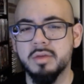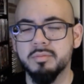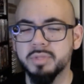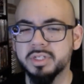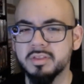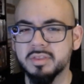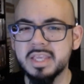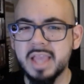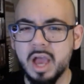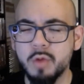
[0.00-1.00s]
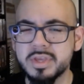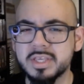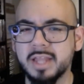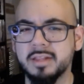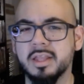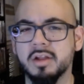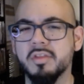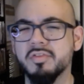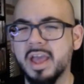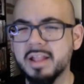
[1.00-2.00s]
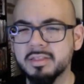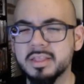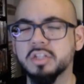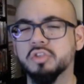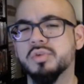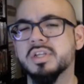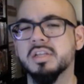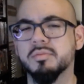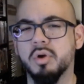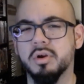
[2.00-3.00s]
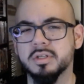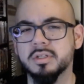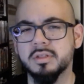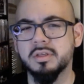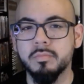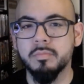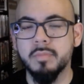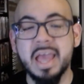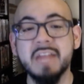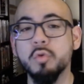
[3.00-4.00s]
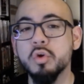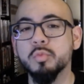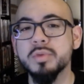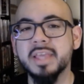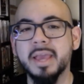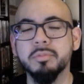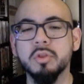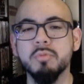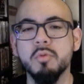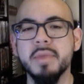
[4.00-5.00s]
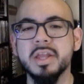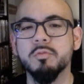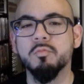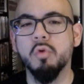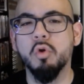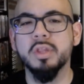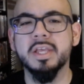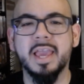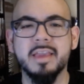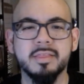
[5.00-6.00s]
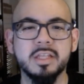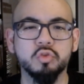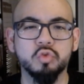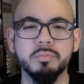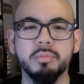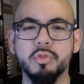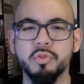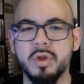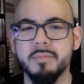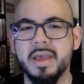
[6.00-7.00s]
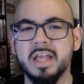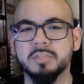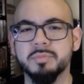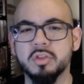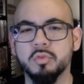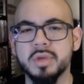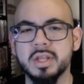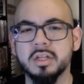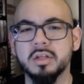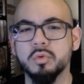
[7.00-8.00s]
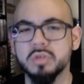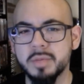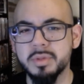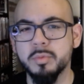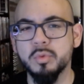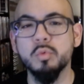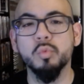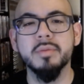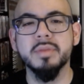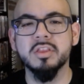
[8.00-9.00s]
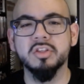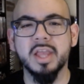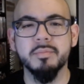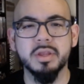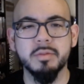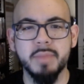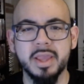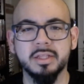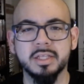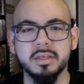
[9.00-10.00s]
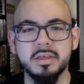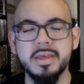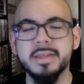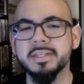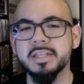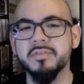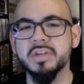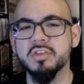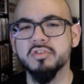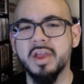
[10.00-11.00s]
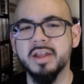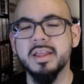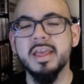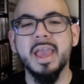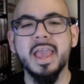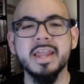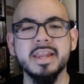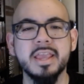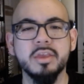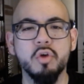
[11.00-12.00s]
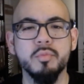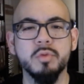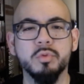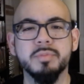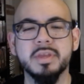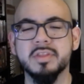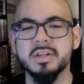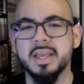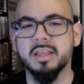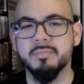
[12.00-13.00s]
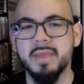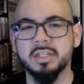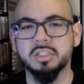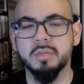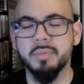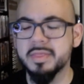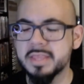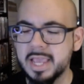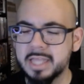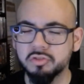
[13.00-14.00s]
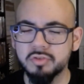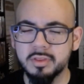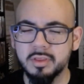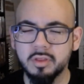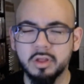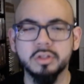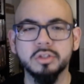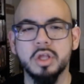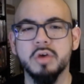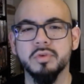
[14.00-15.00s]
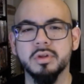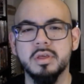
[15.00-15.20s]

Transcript: But to see how we get there, that's the intriguing part. And of course, we kept the momentum rolling as the triple threat match between WWE Women's Champion Bayley, Tiffany Stratton, and Naomi would be the next matchup, and the entrances alone